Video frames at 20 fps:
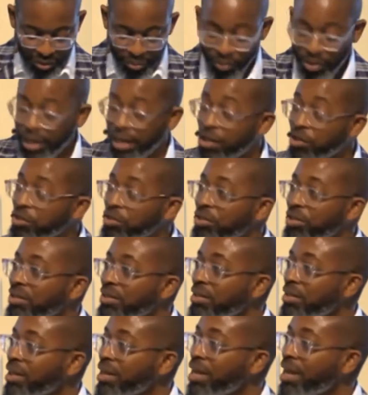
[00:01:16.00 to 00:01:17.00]
But
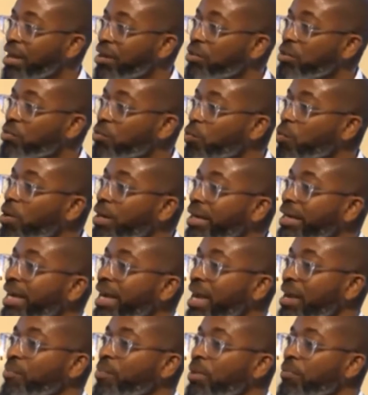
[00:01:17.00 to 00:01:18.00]
here's what
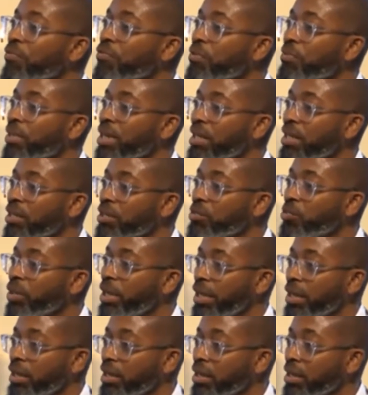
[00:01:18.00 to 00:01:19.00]
came up for me this
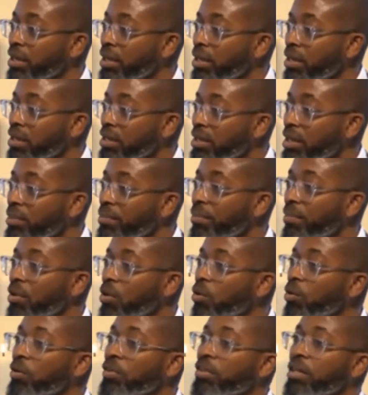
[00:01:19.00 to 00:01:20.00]
week. Some
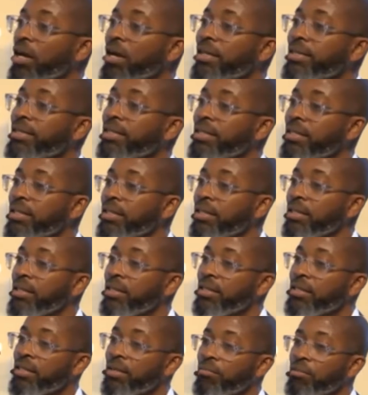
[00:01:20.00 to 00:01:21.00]
old thoughts and
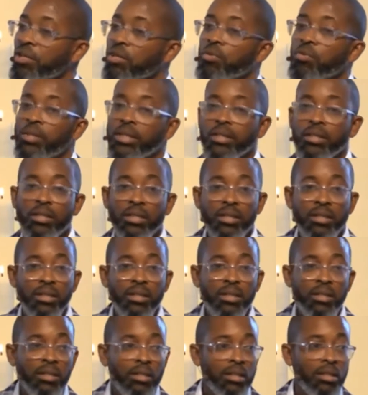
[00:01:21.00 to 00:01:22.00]
some new ones.
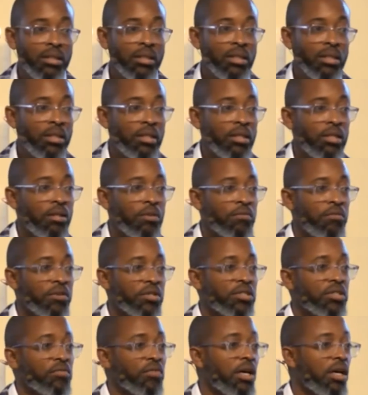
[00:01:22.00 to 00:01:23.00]

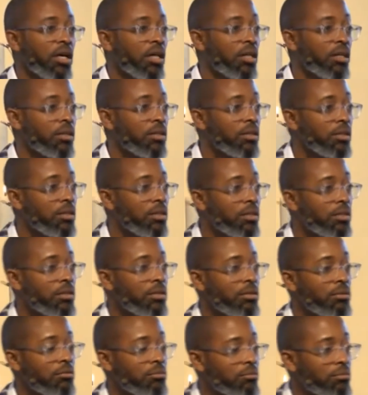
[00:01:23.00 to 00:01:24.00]
First of all,
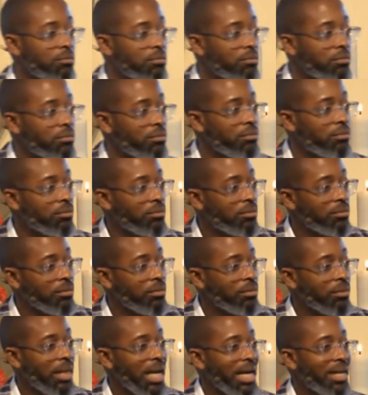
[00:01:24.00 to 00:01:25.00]

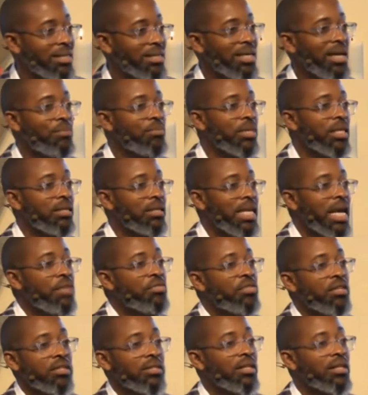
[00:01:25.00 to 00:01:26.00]
accept that
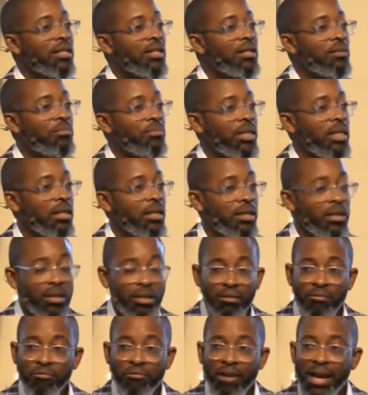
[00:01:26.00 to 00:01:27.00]
death is going to be
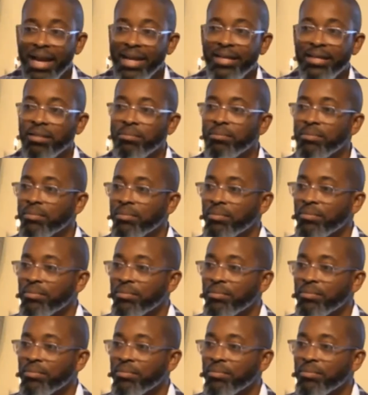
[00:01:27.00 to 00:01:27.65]
random